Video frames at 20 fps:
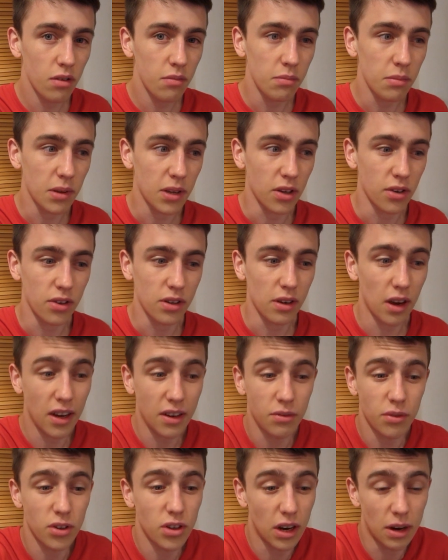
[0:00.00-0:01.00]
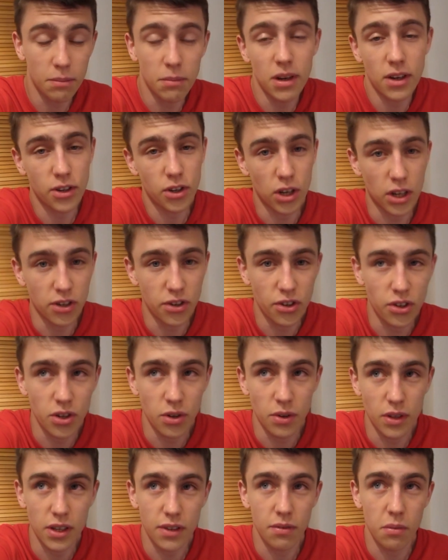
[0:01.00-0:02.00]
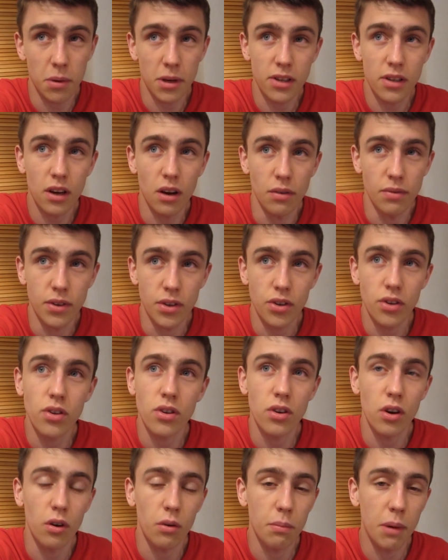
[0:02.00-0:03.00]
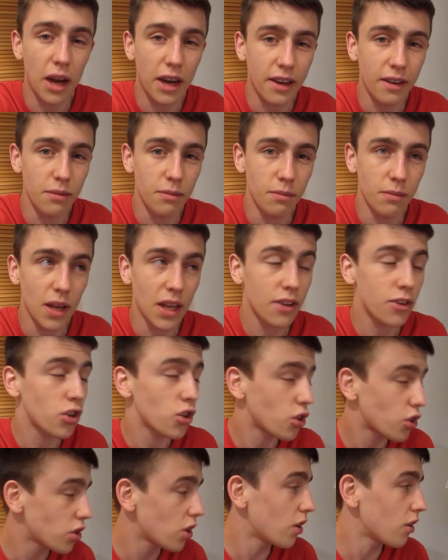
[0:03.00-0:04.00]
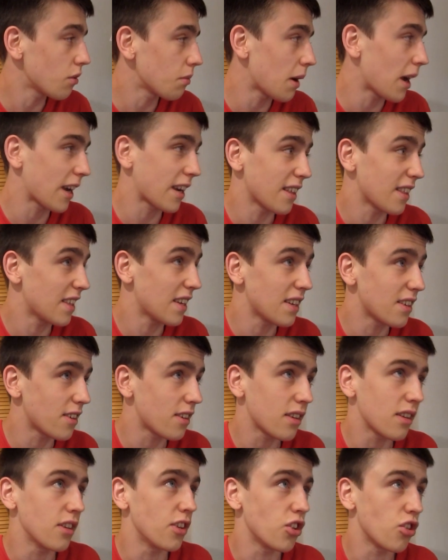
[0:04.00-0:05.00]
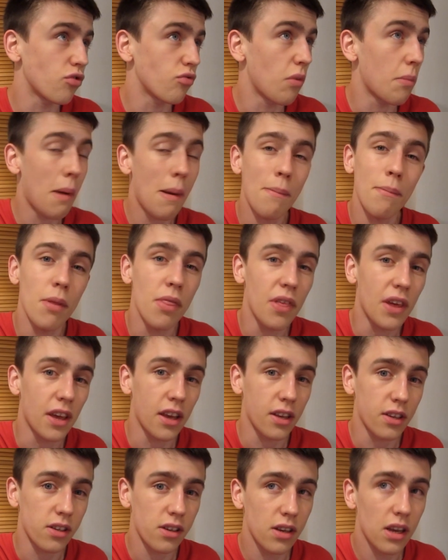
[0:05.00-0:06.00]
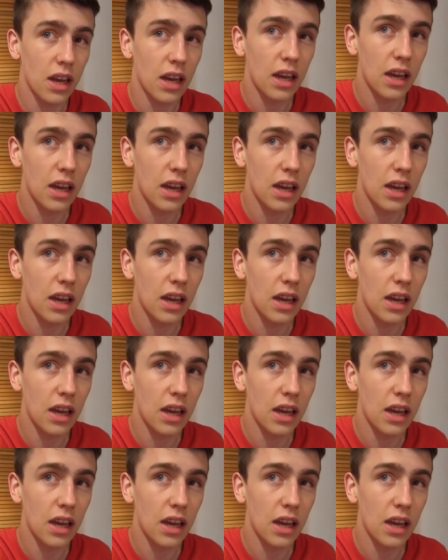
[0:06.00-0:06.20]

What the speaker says: because I'm literally just doing this for myself, is just to look back at this and just remember things.